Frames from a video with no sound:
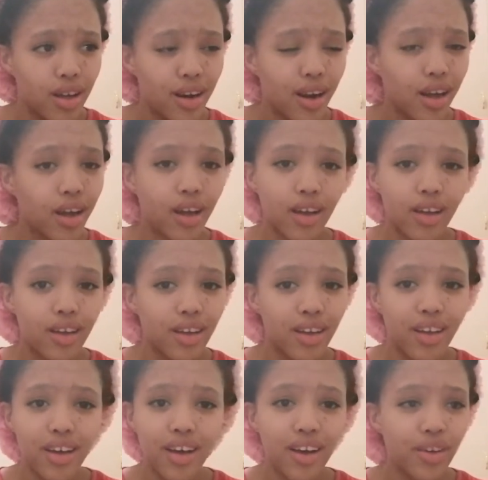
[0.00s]
Like
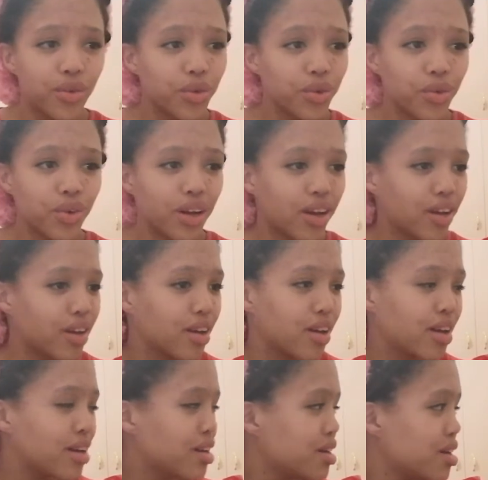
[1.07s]
here, like
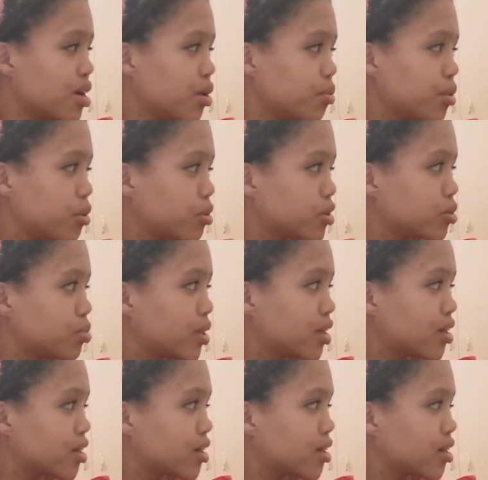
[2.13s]
people
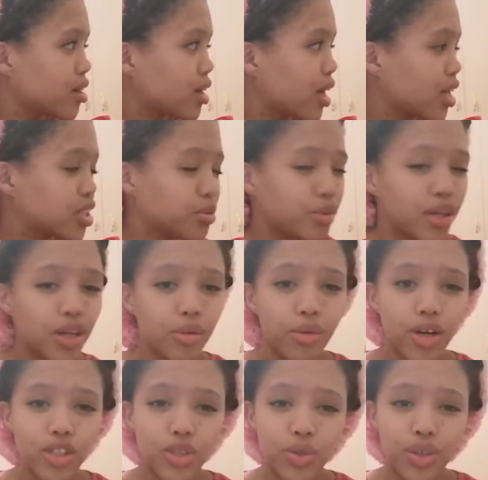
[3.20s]
speak can speak
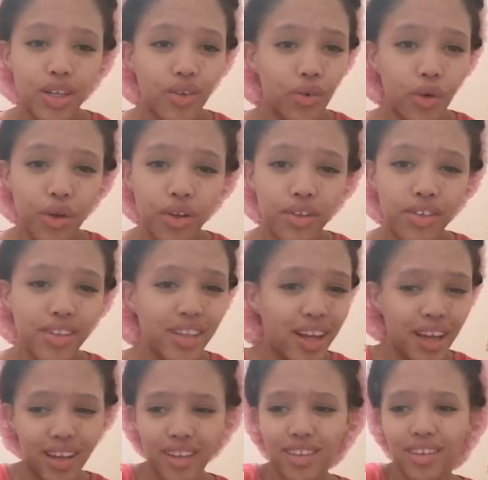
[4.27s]
about you in all
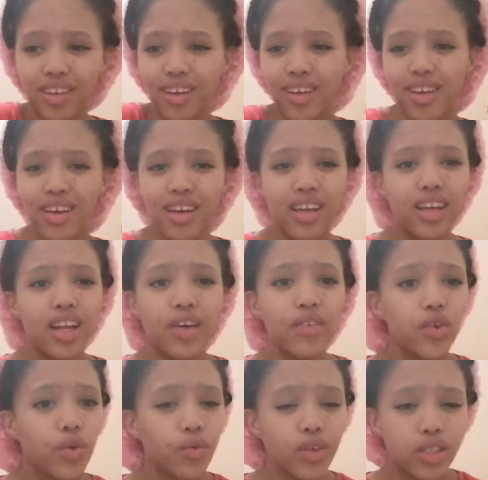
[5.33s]
like
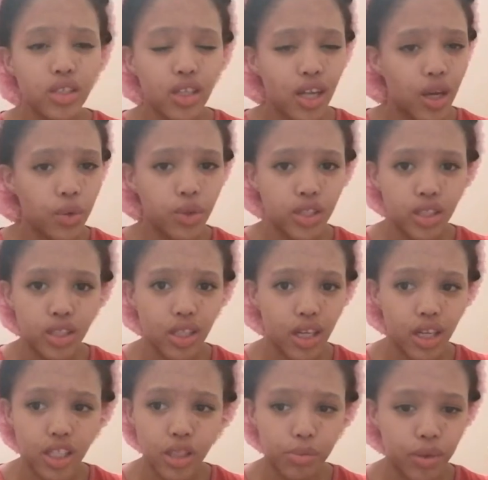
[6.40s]
eleven official languages. They
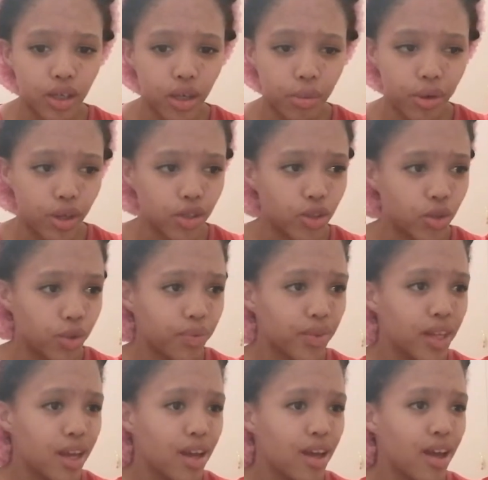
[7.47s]
can speak about you
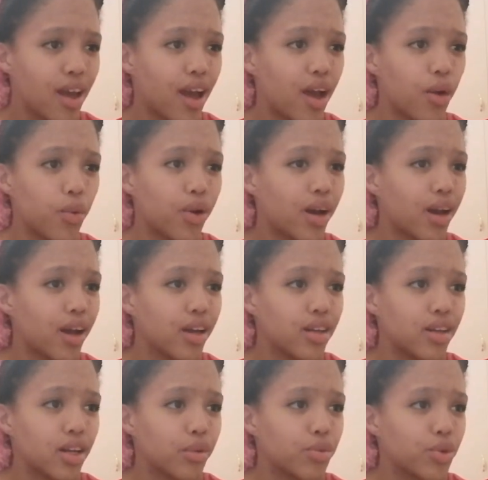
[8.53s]
and what I
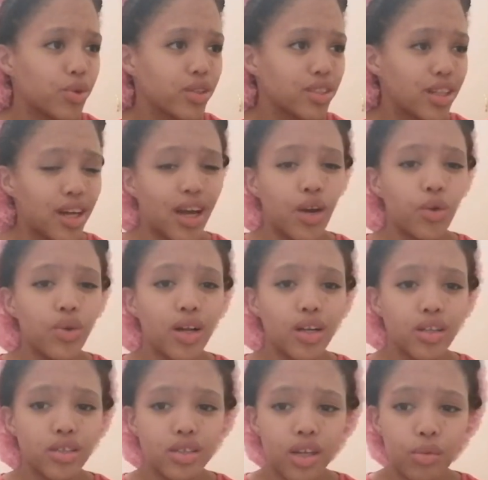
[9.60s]
ended up doing is like I don't
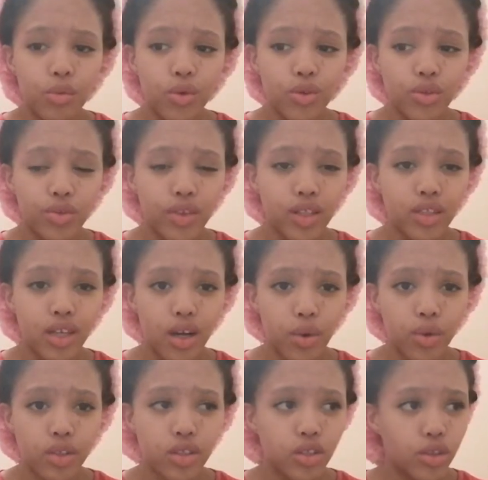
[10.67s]
understand most of these
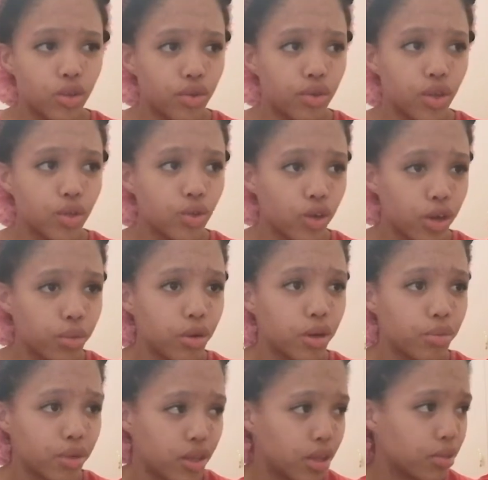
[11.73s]
languages, so if they're talking
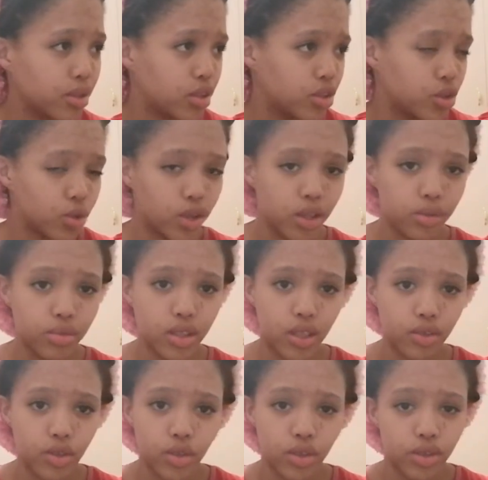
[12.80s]
about me, they must enjoy
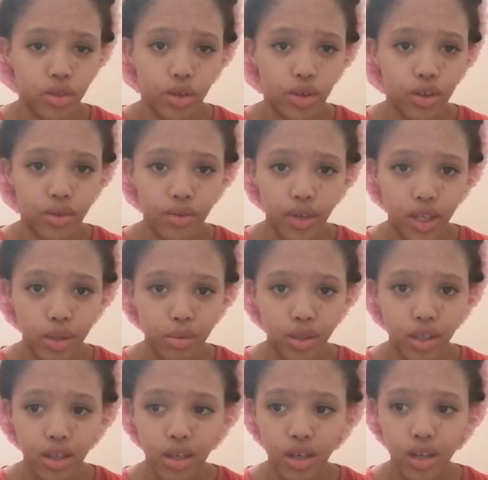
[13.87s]
themselves because it's not gonna affect me.